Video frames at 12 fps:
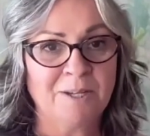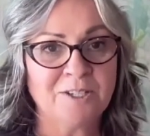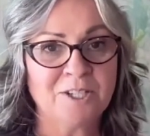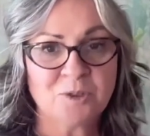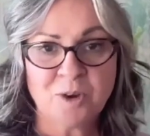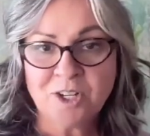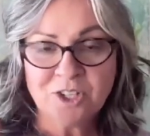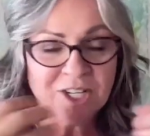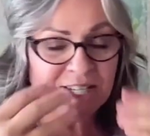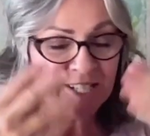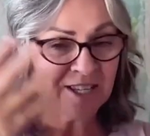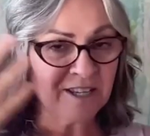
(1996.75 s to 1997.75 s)

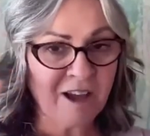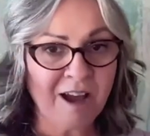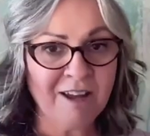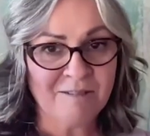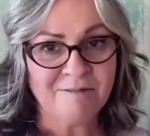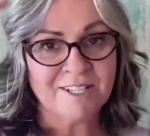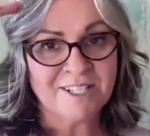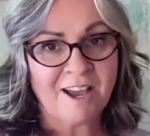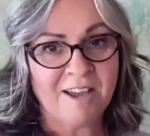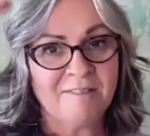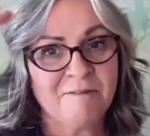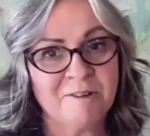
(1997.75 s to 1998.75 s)
Destruction is not of this
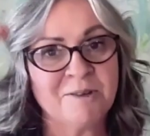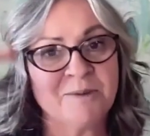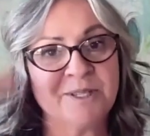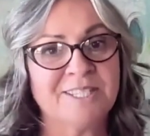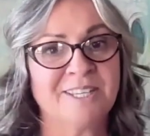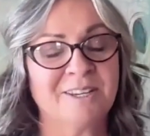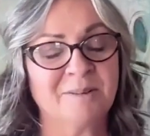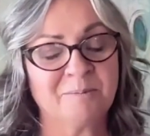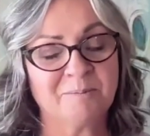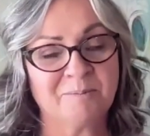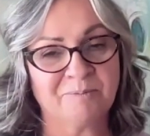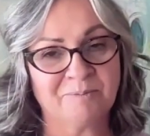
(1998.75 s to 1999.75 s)
high
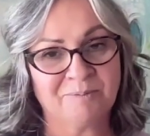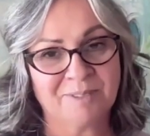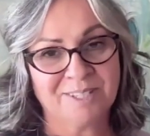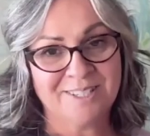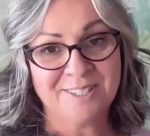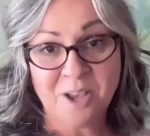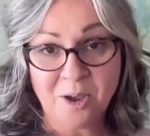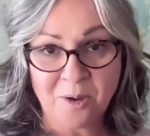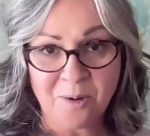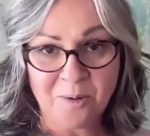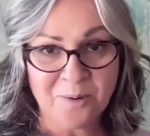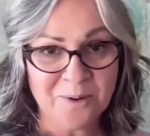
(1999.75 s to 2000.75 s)
frequency.
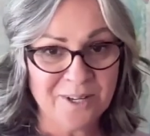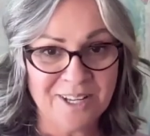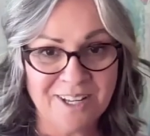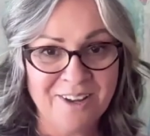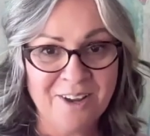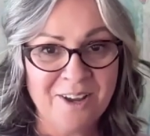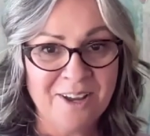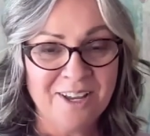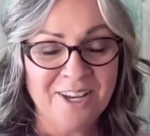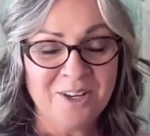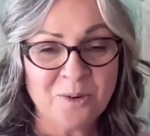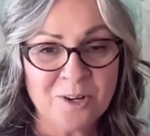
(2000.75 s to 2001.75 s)
So
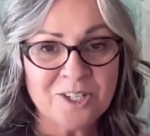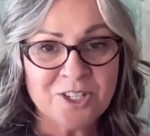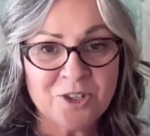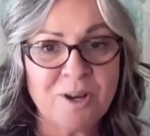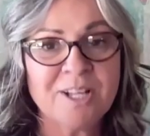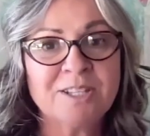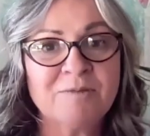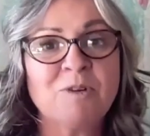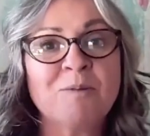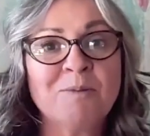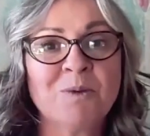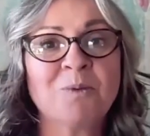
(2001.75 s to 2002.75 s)
in order to
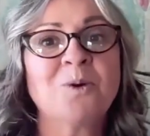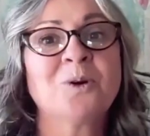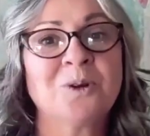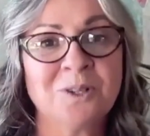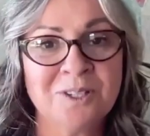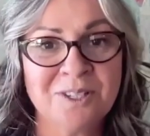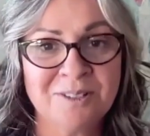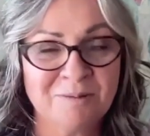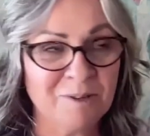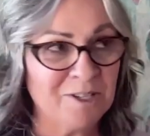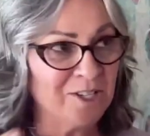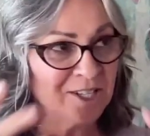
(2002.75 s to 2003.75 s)
transform the
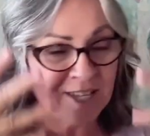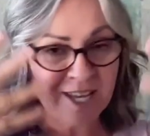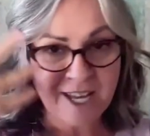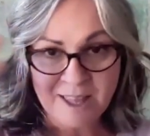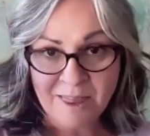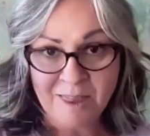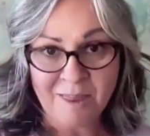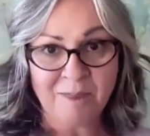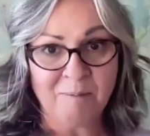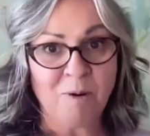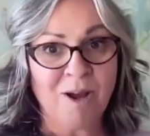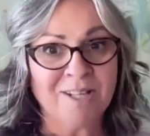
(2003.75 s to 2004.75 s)
world, which is
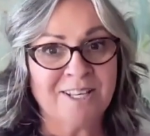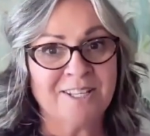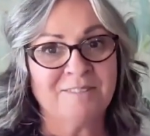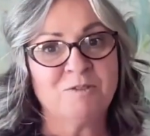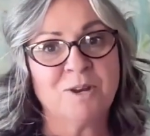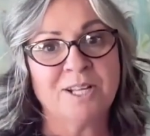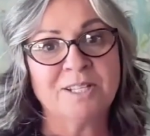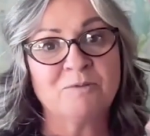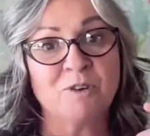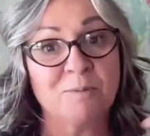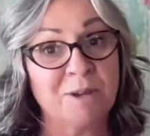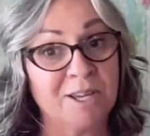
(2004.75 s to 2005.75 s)
in the process of
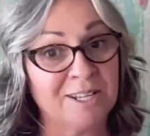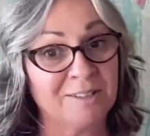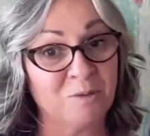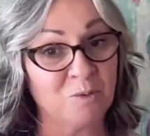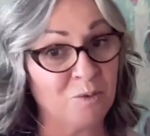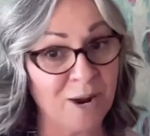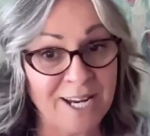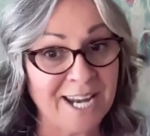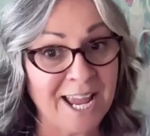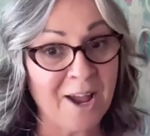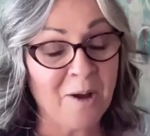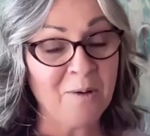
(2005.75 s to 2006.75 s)
transforming right
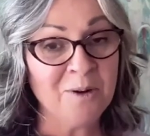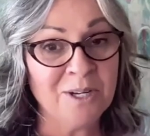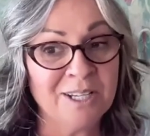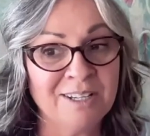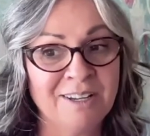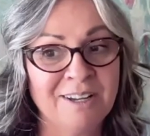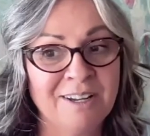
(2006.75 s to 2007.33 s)
now,